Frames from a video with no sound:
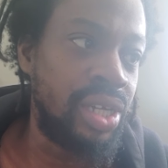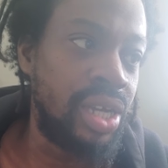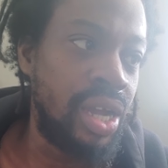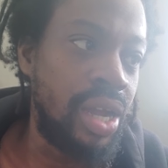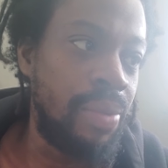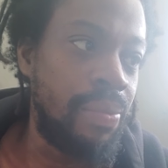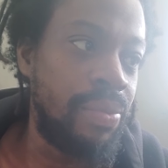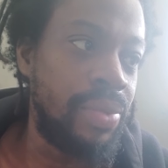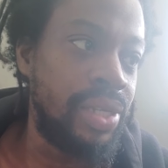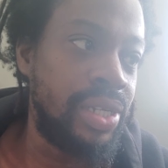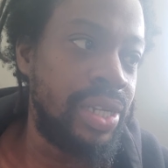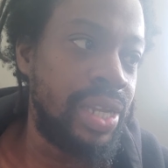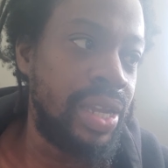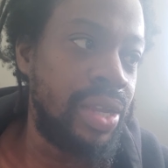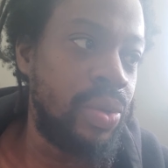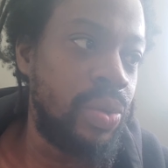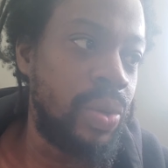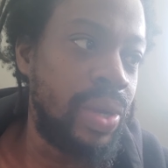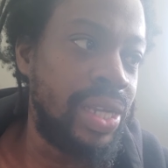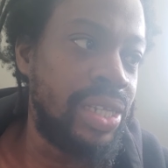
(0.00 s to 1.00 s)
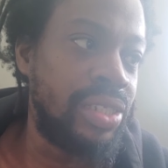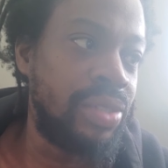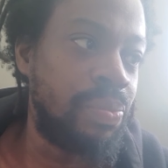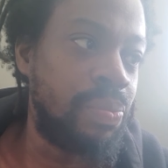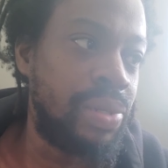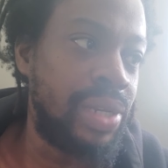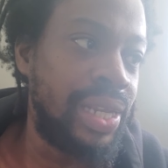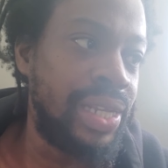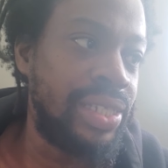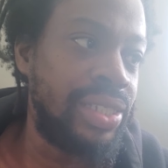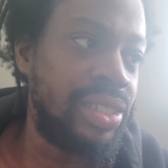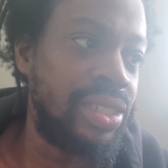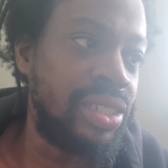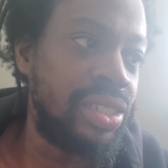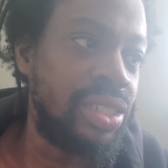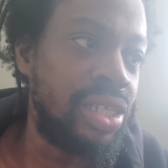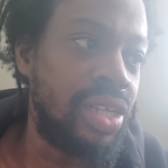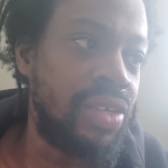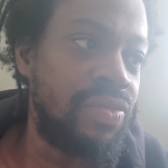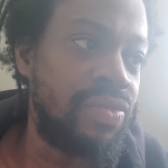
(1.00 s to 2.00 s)
comma, ye waste
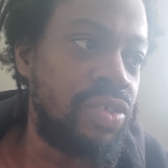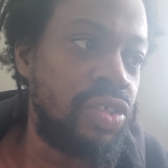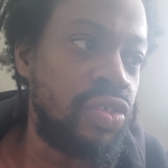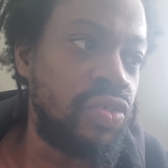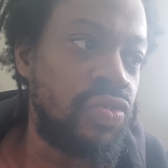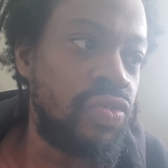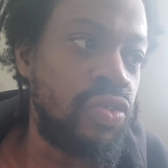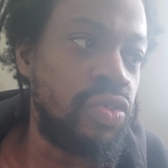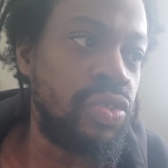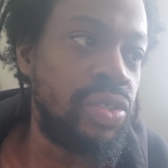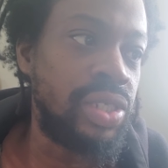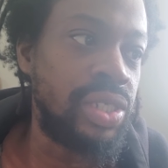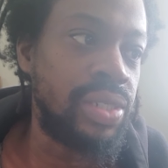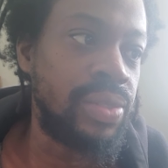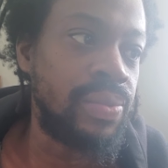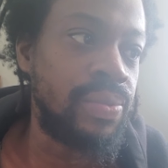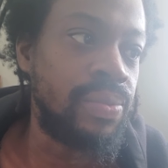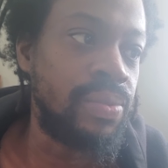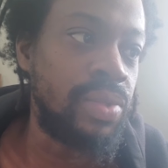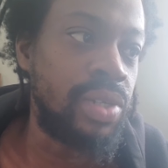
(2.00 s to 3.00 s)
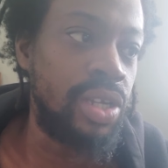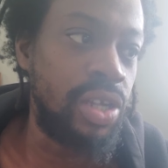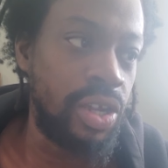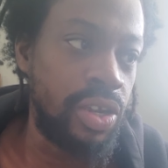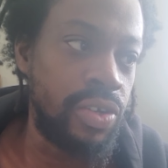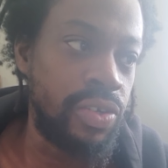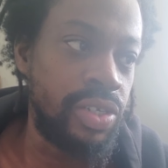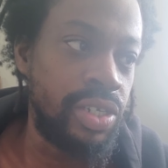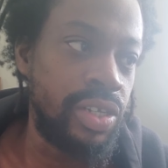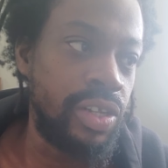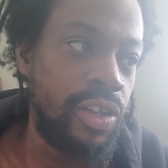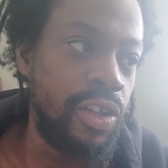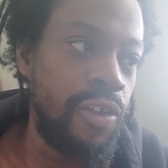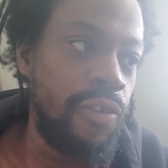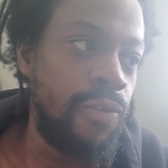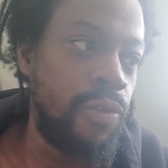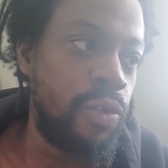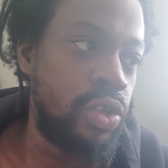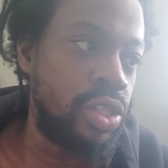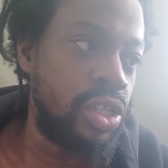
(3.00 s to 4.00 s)
places of Jerusalem, colon,
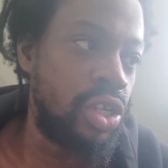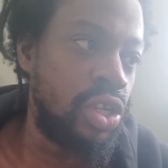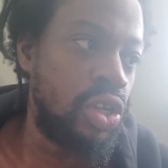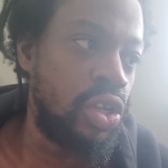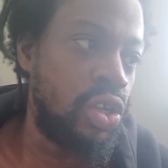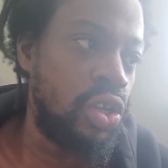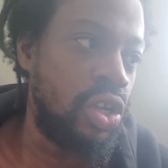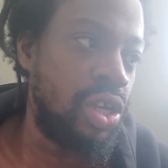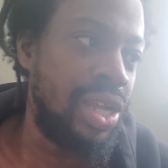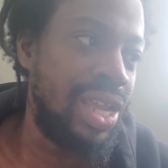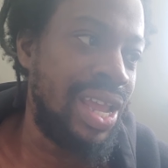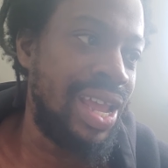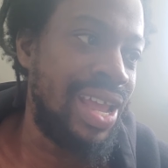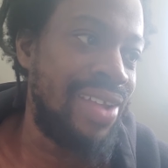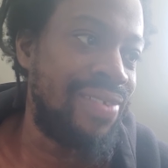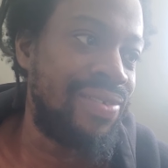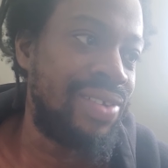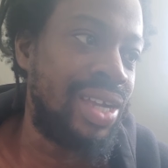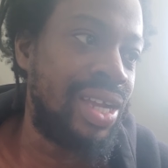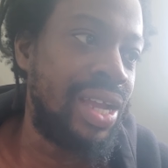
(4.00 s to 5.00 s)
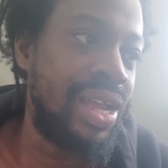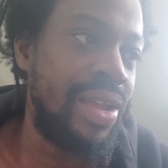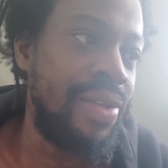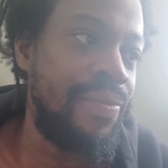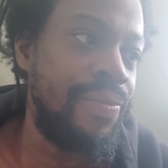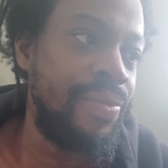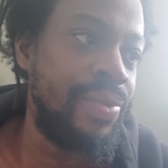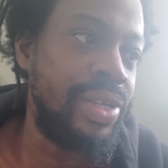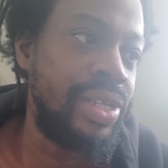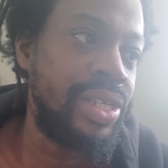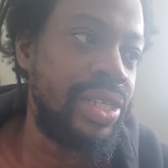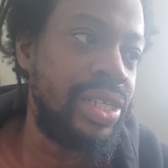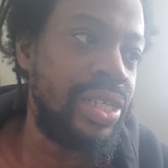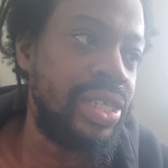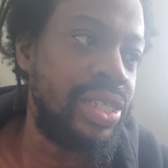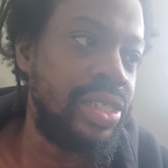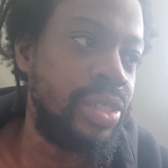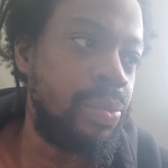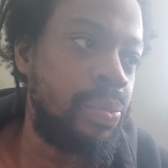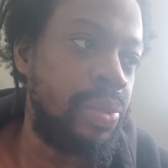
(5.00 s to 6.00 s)
for the Lord hath comforted
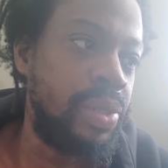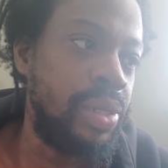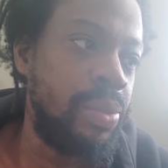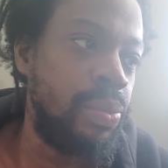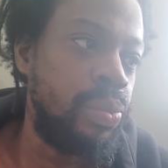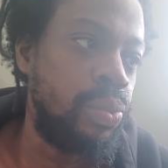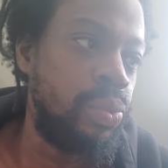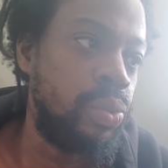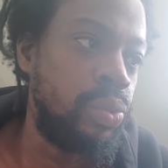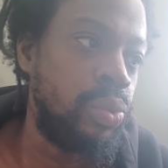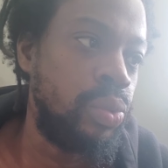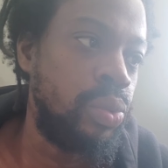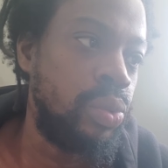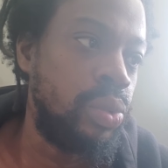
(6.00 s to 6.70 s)
his people,